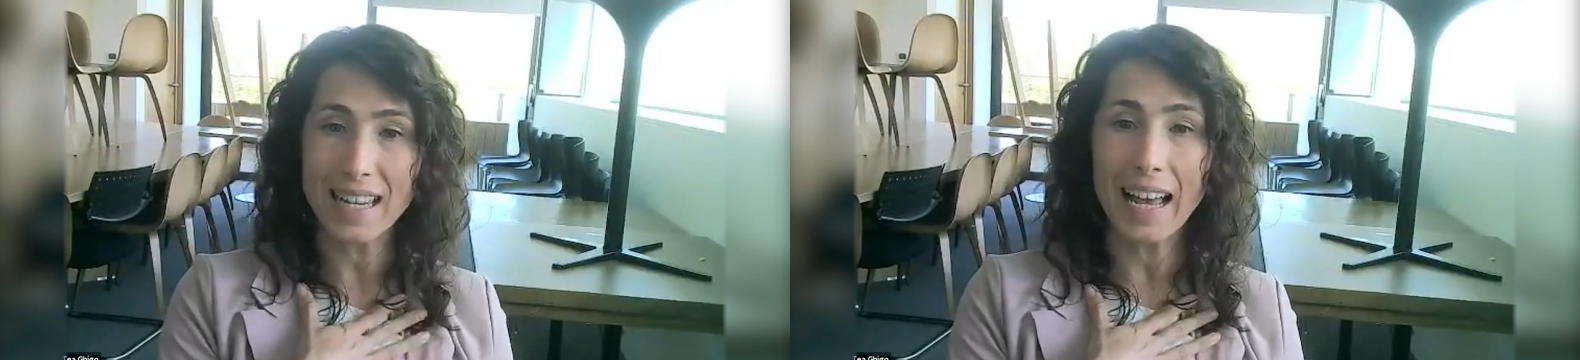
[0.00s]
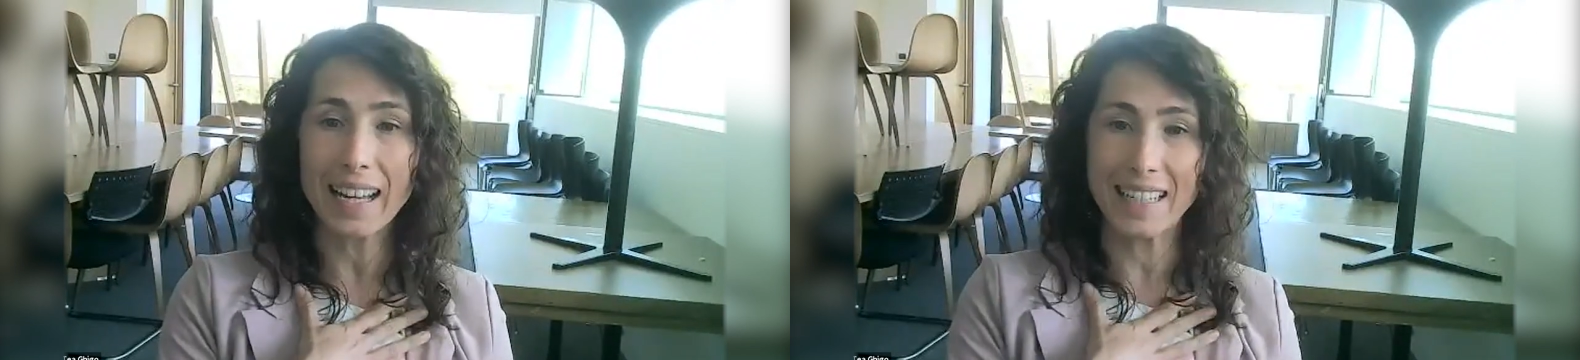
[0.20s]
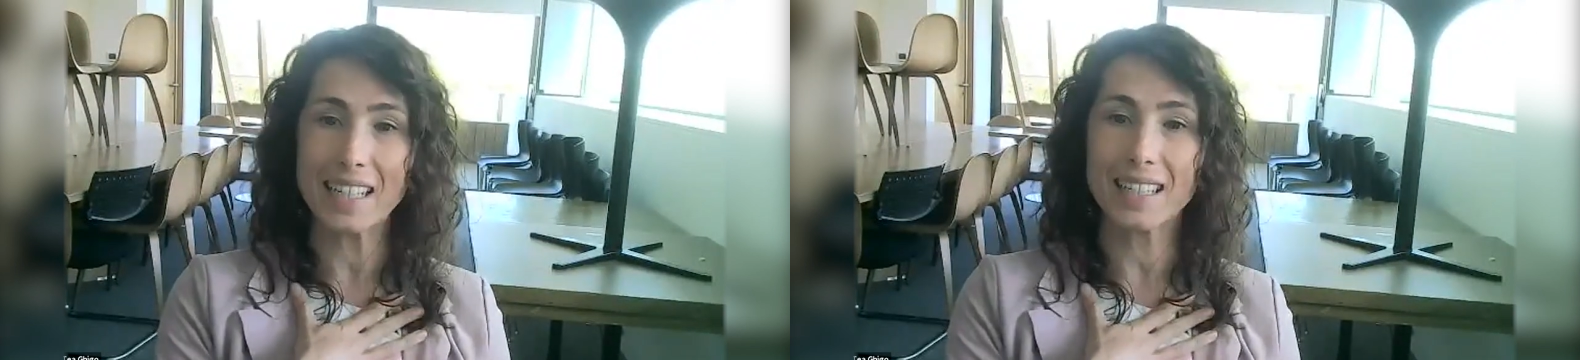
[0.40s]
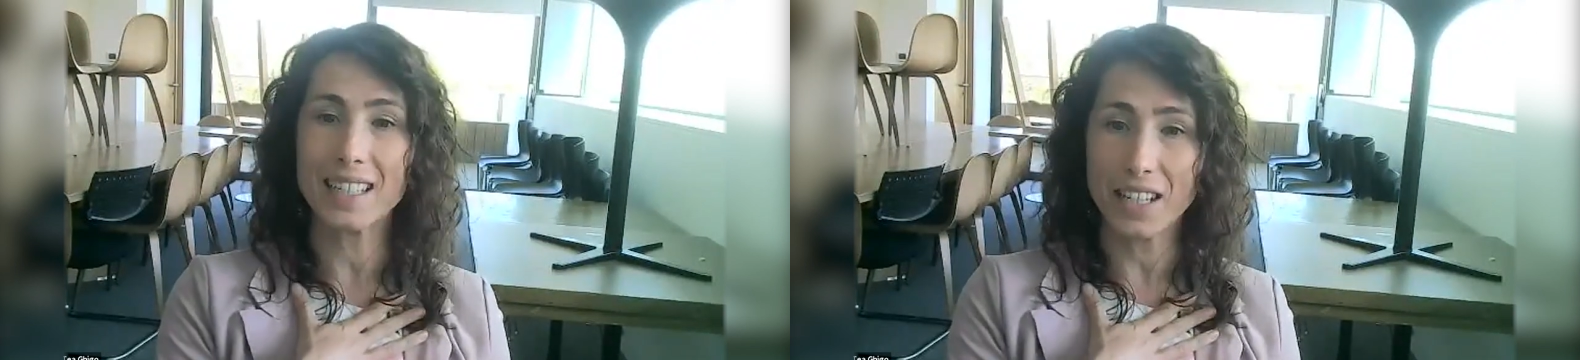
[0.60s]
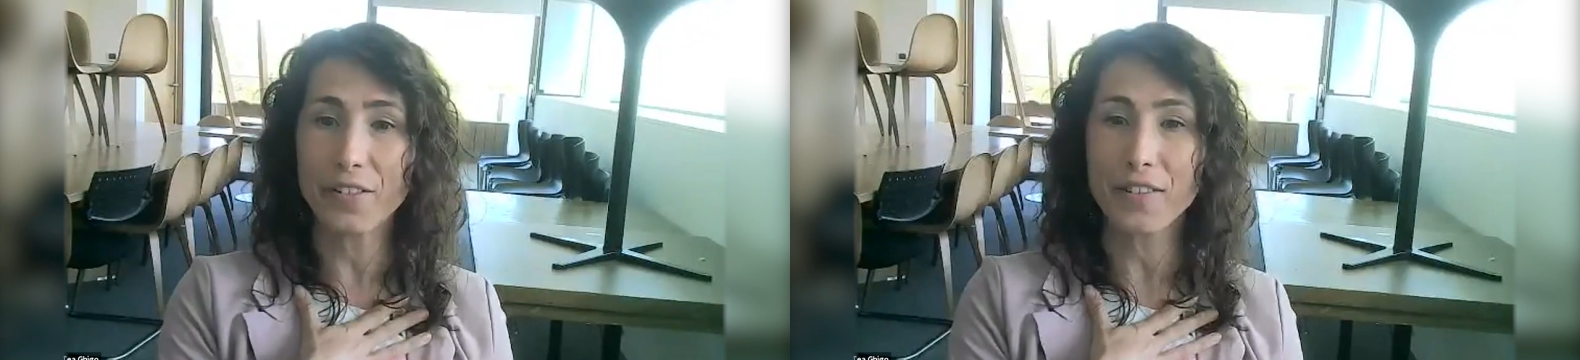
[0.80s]
in
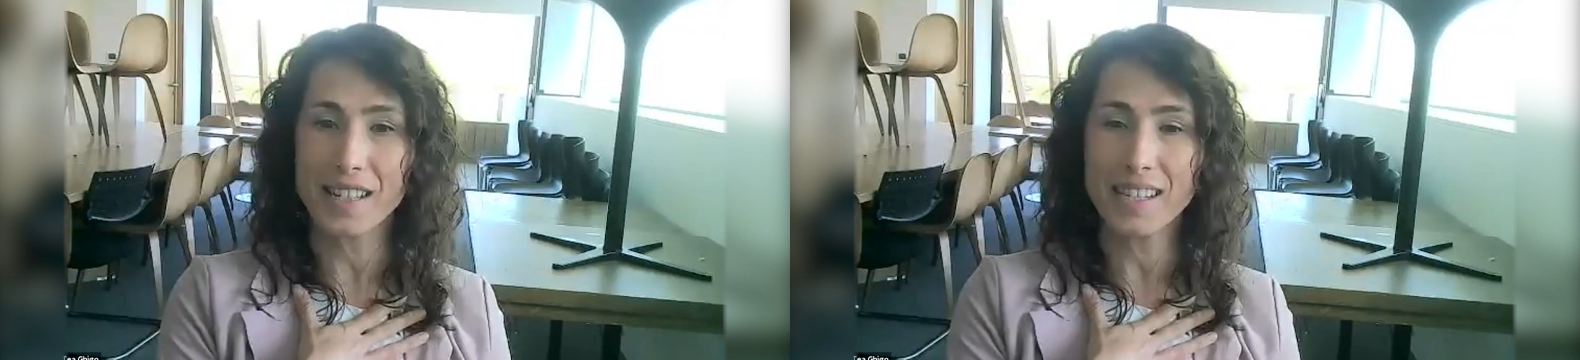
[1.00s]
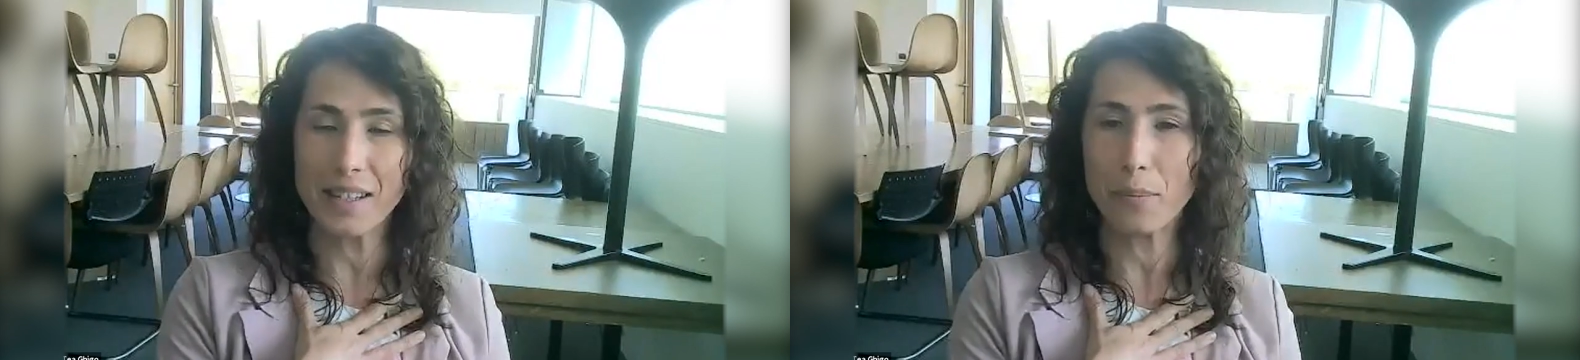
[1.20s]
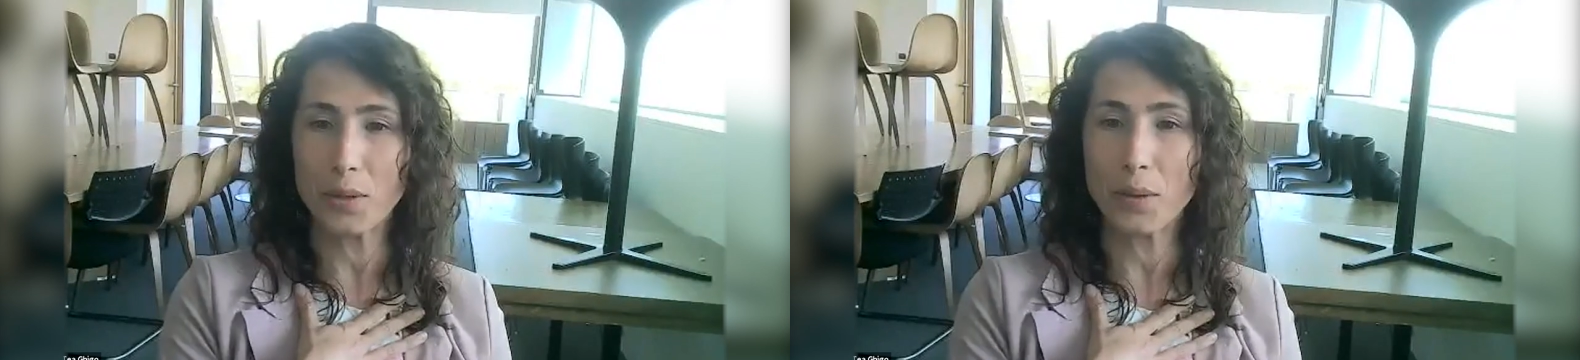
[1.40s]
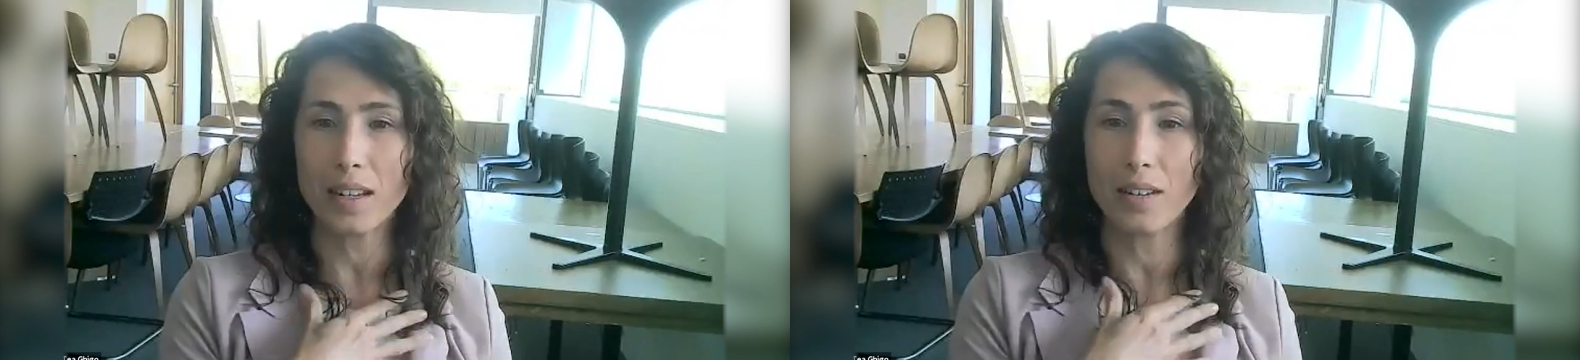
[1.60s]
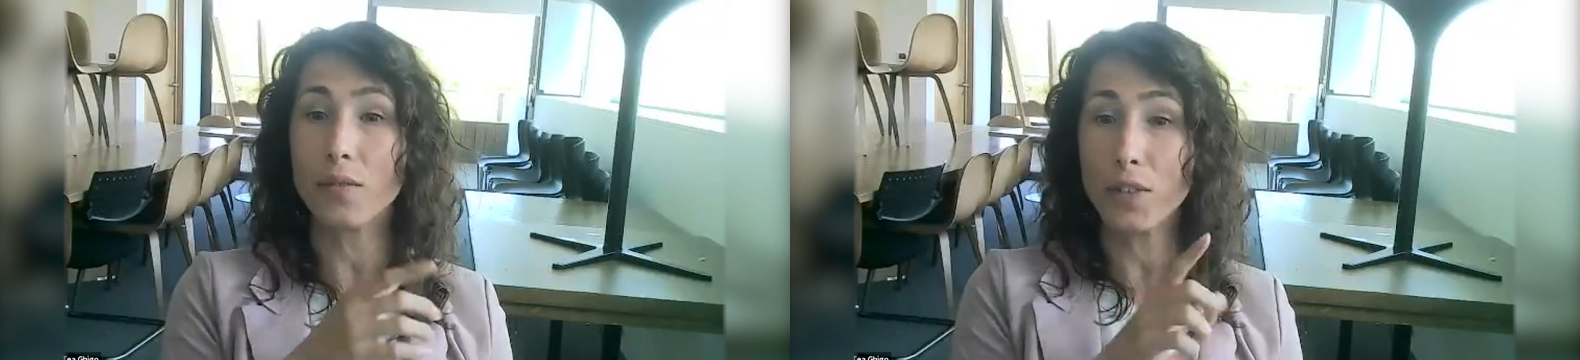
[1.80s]
Italian, the difference
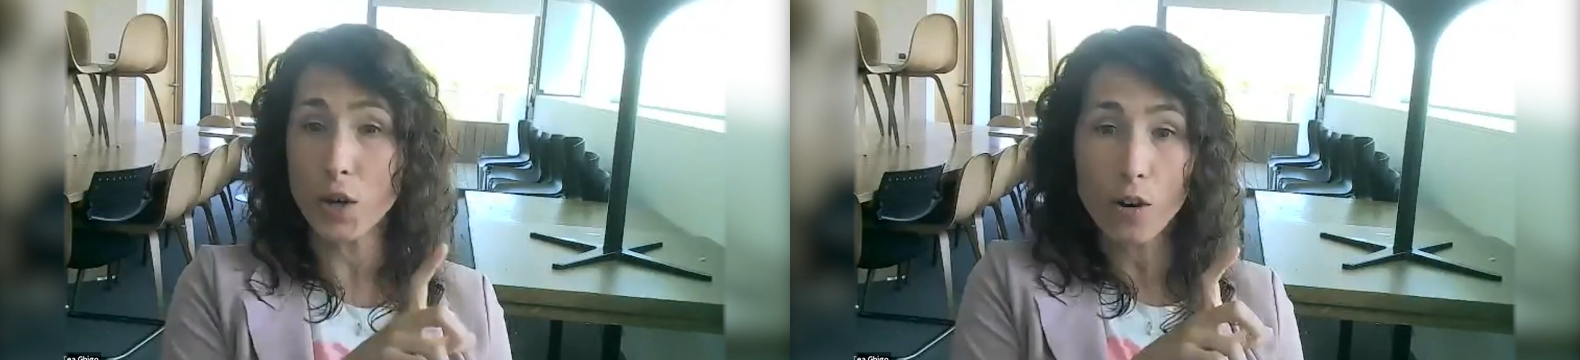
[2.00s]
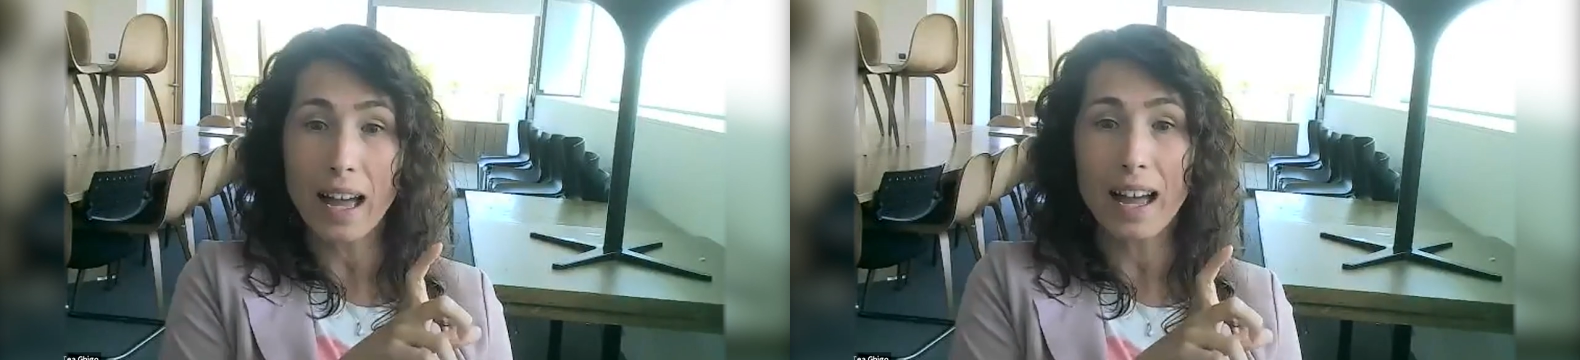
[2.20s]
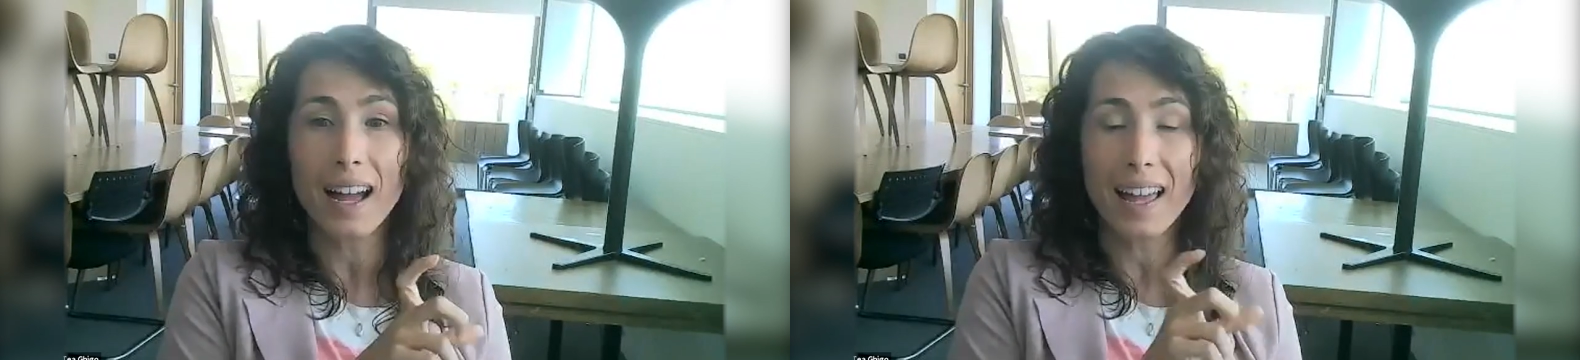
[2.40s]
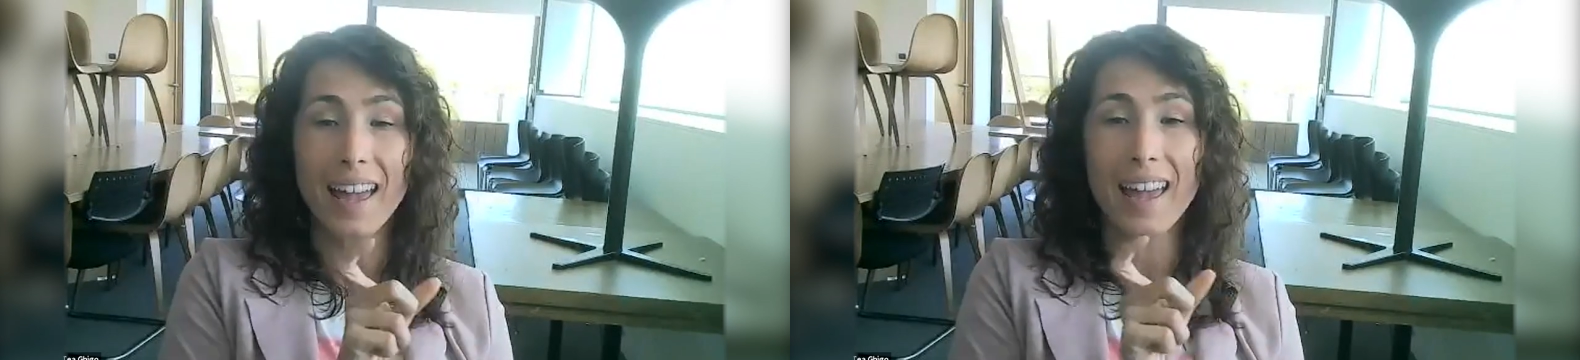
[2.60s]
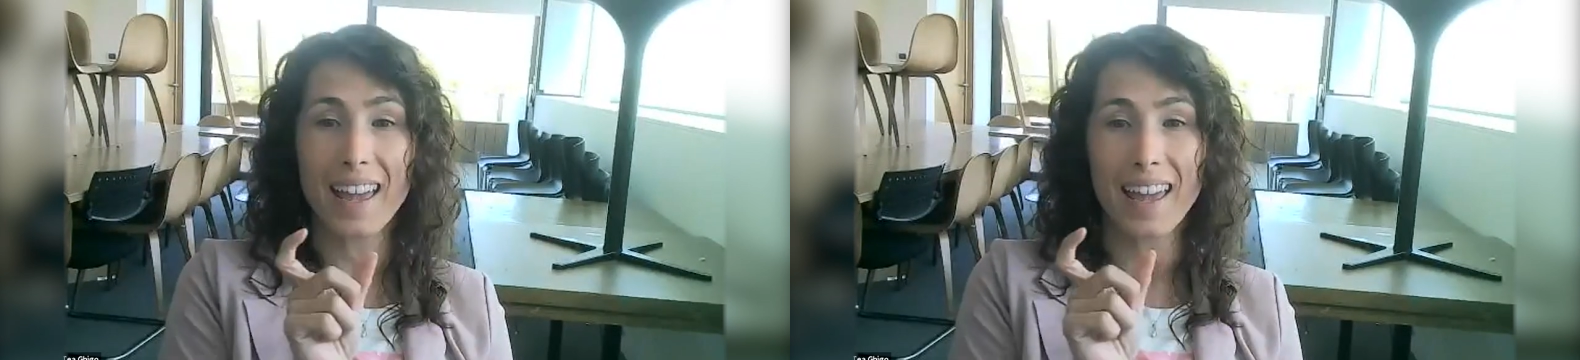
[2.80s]
between viola
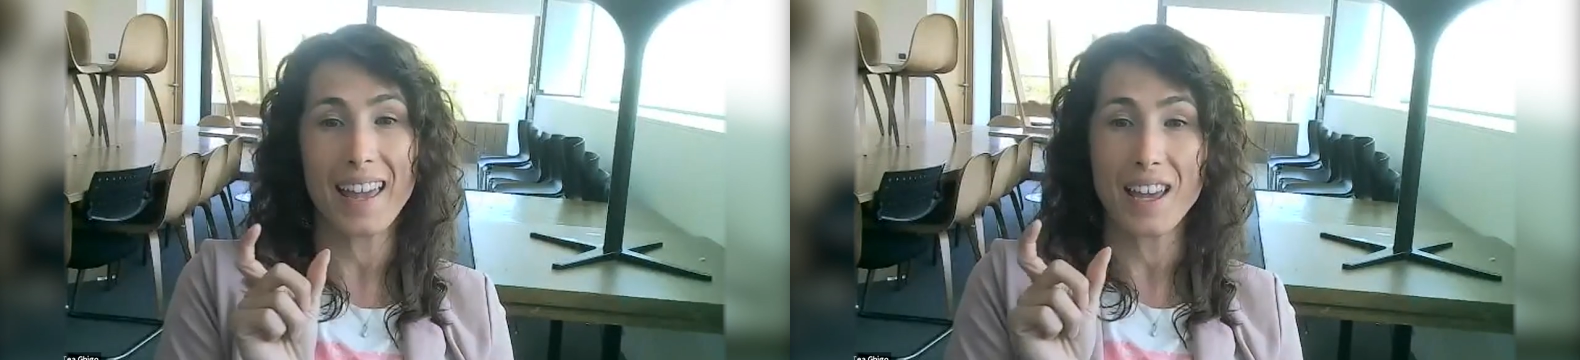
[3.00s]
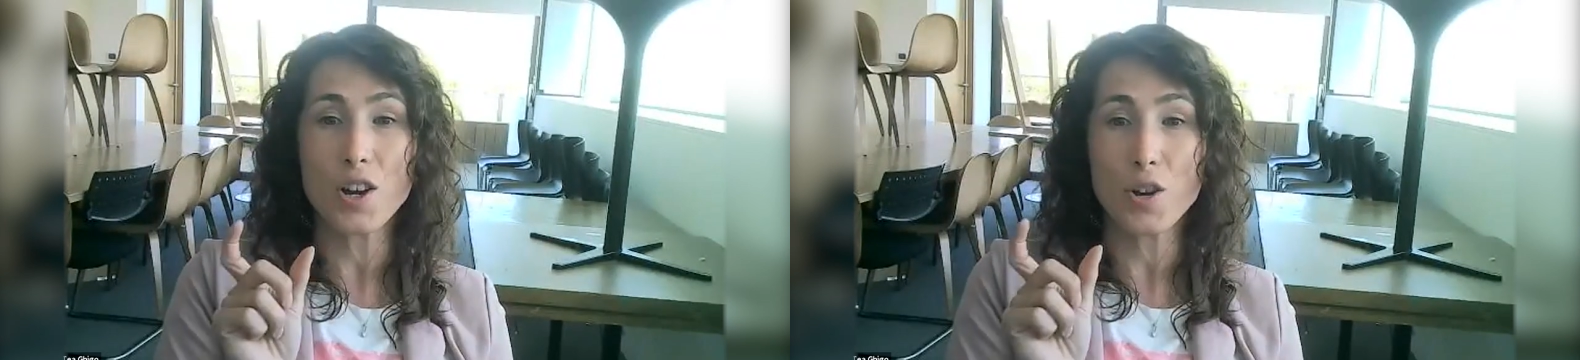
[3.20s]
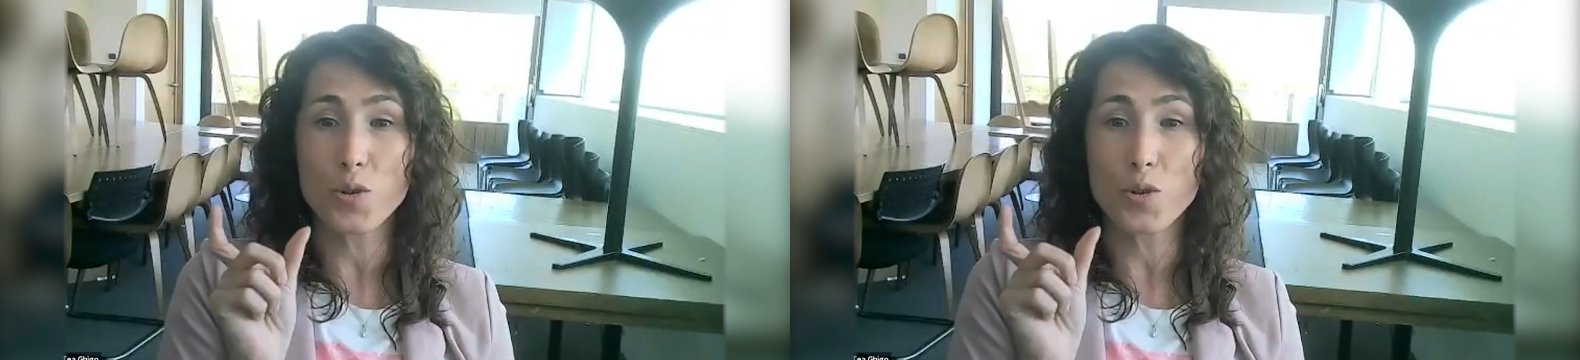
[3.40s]
e,